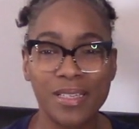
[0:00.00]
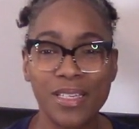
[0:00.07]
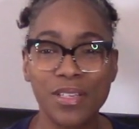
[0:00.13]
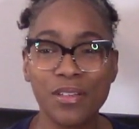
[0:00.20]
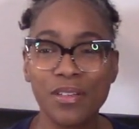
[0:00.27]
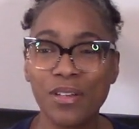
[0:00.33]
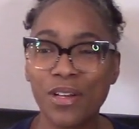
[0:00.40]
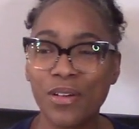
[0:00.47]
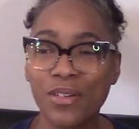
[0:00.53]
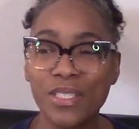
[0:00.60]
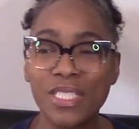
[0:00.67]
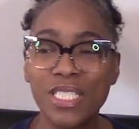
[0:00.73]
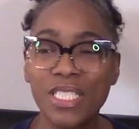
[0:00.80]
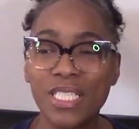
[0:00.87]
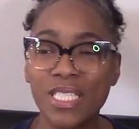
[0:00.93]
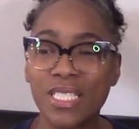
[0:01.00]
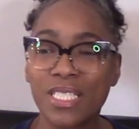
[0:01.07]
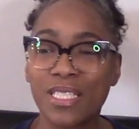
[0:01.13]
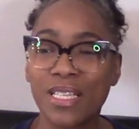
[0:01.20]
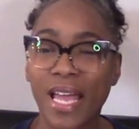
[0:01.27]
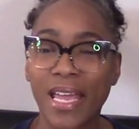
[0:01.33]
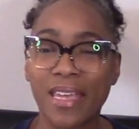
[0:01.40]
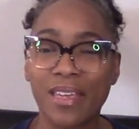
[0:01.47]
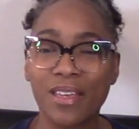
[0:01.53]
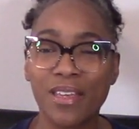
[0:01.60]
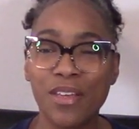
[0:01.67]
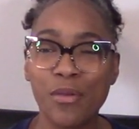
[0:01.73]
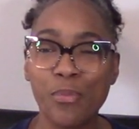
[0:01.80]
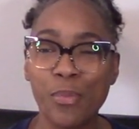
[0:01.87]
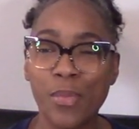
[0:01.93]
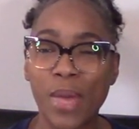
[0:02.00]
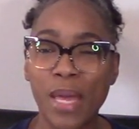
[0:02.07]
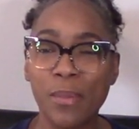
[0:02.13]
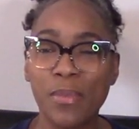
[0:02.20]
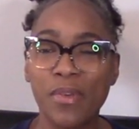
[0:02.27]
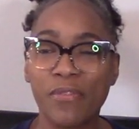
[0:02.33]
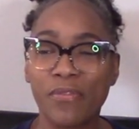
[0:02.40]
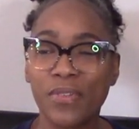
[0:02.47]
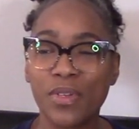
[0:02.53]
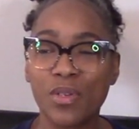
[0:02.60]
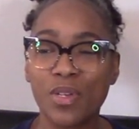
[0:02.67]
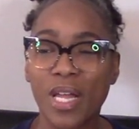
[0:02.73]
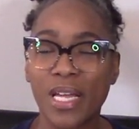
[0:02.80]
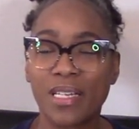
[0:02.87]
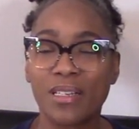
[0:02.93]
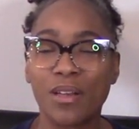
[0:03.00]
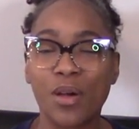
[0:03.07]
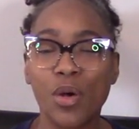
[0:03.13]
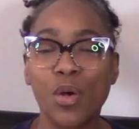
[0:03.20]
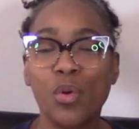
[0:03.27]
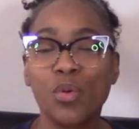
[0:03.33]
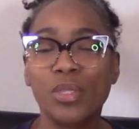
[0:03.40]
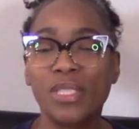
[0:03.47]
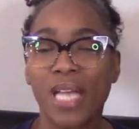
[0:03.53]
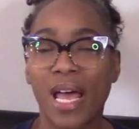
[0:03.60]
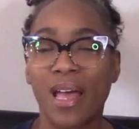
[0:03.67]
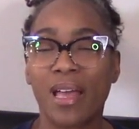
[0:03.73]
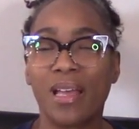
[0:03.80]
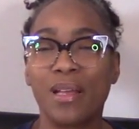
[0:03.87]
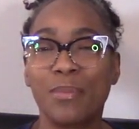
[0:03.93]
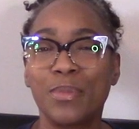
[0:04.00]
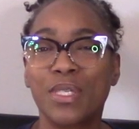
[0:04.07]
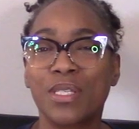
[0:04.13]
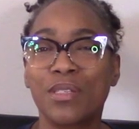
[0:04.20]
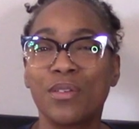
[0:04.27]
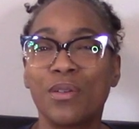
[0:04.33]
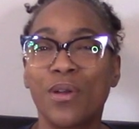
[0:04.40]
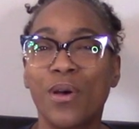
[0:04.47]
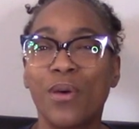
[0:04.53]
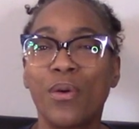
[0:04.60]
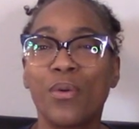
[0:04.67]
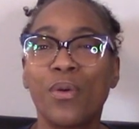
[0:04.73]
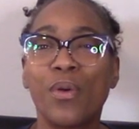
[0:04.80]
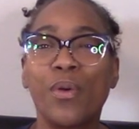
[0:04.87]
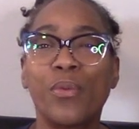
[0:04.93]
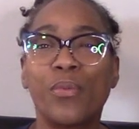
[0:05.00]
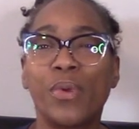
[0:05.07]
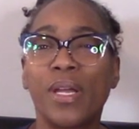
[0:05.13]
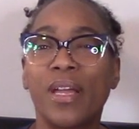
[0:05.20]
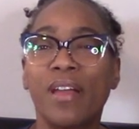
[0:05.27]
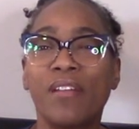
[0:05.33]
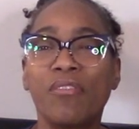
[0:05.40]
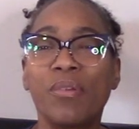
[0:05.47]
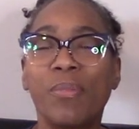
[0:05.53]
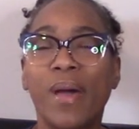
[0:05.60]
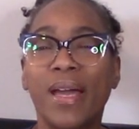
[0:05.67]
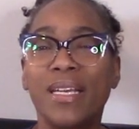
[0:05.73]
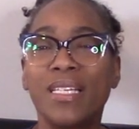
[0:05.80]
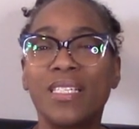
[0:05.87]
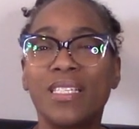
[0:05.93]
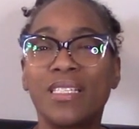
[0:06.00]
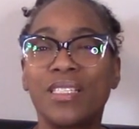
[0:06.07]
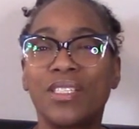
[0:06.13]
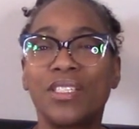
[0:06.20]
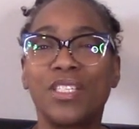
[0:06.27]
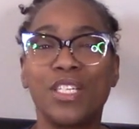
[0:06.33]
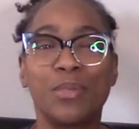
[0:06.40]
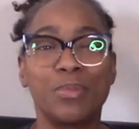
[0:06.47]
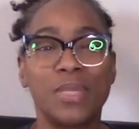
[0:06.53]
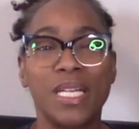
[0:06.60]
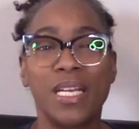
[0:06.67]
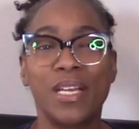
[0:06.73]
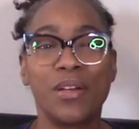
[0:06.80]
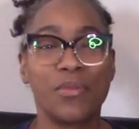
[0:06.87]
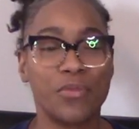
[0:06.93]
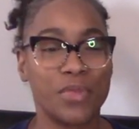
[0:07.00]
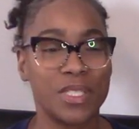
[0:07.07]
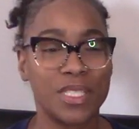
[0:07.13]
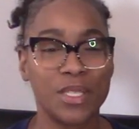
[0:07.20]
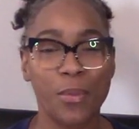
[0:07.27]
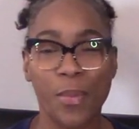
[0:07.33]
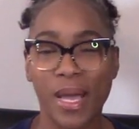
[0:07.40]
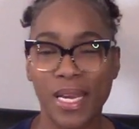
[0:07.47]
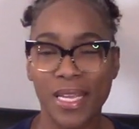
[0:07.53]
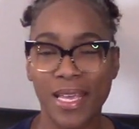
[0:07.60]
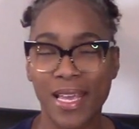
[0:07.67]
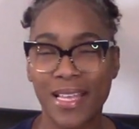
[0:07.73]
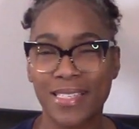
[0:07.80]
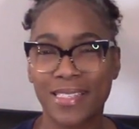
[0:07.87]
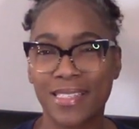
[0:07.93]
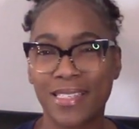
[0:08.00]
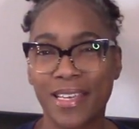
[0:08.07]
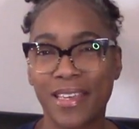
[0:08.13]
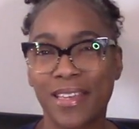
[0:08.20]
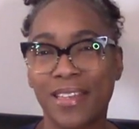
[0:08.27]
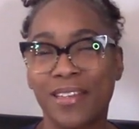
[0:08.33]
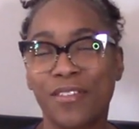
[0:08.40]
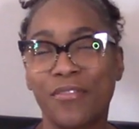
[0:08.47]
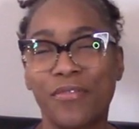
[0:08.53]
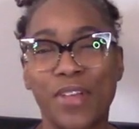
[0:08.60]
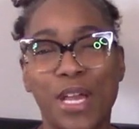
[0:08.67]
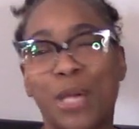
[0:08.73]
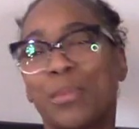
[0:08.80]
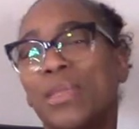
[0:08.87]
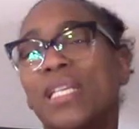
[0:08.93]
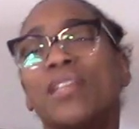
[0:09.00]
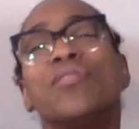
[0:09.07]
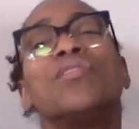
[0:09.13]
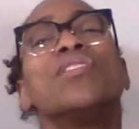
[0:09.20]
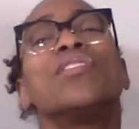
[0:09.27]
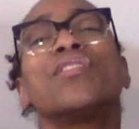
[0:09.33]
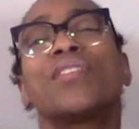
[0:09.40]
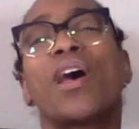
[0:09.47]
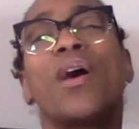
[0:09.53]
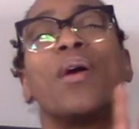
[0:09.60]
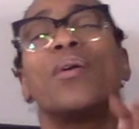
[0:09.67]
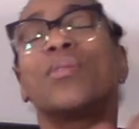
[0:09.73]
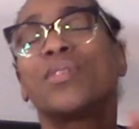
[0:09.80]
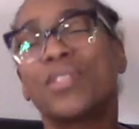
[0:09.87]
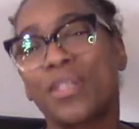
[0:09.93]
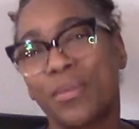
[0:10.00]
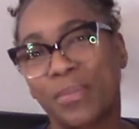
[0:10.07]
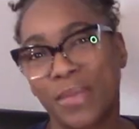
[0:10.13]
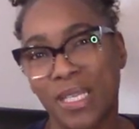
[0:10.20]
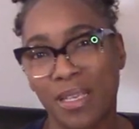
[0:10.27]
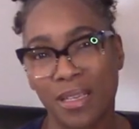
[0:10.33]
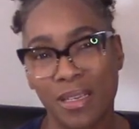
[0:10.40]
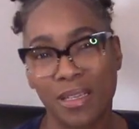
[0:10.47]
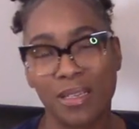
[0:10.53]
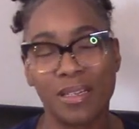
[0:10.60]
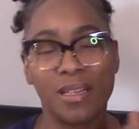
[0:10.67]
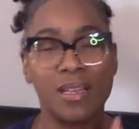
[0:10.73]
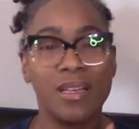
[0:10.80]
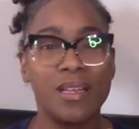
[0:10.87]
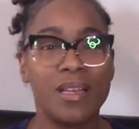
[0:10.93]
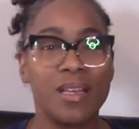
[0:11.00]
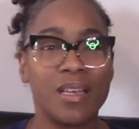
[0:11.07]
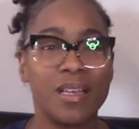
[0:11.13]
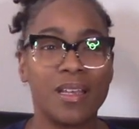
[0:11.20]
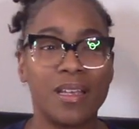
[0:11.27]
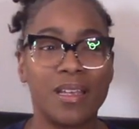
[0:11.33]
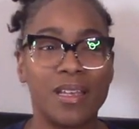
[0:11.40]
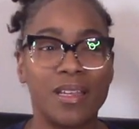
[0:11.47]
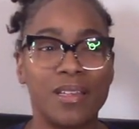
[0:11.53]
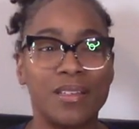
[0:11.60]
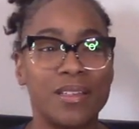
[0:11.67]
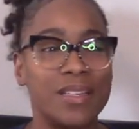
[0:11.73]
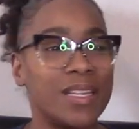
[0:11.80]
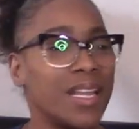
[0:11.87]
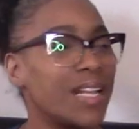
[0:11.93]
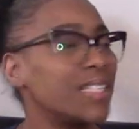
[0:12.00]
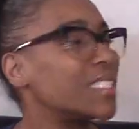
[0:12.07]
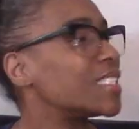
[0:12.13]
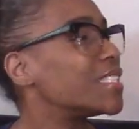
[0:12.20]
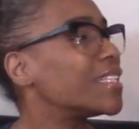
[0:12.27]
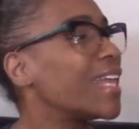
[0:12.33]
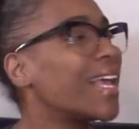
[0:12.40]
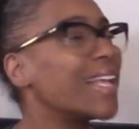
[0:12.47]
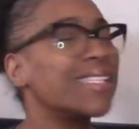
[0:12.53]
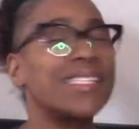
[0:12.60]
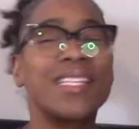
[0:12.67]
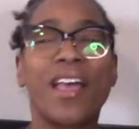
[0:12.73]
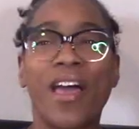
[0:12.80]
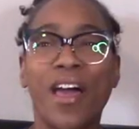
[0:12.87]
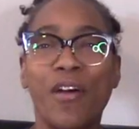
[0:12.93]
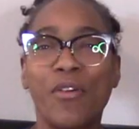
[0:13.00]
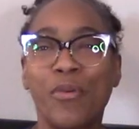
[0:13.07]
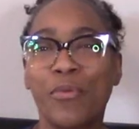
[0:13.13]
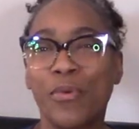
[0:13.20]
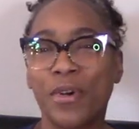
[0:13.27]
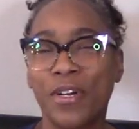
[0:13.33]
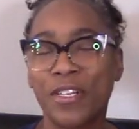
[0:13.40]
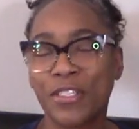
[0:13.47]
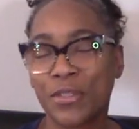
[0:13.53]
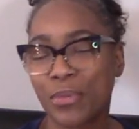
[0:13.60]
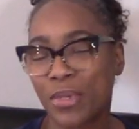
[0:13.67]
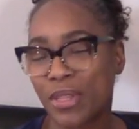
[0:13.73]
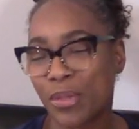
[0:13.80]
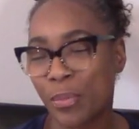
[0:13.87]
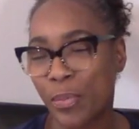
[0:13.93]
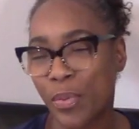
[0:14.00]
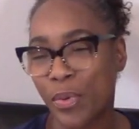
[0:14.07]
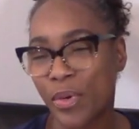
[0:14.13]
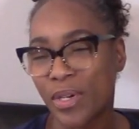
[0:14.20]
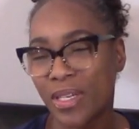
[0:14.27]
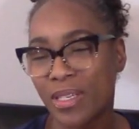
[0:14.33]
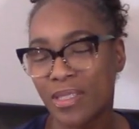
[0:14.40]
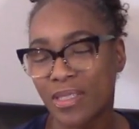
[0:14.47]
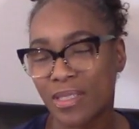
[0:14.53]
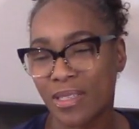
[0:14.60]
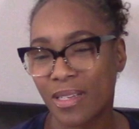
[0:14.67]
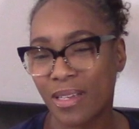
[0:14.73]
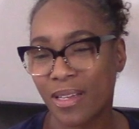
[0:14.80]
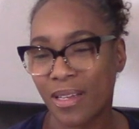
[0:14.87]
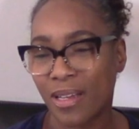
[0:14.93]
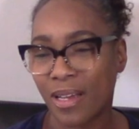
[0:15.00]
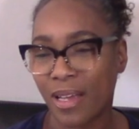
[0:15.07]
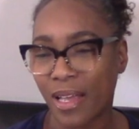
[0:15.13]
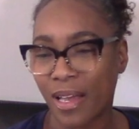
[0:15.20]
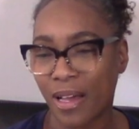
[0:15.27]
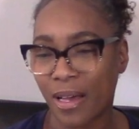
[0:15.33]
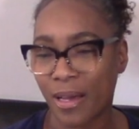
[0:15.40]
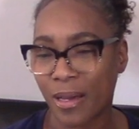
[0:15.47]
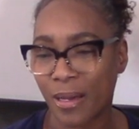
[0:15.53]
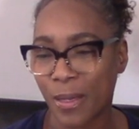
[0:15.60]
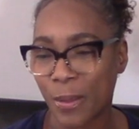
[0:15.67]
you know it's just like it made me feel like old times you know when everybody just chipped in when somebody got sick and the family just all chipped in and that's that's how it was with the boys um,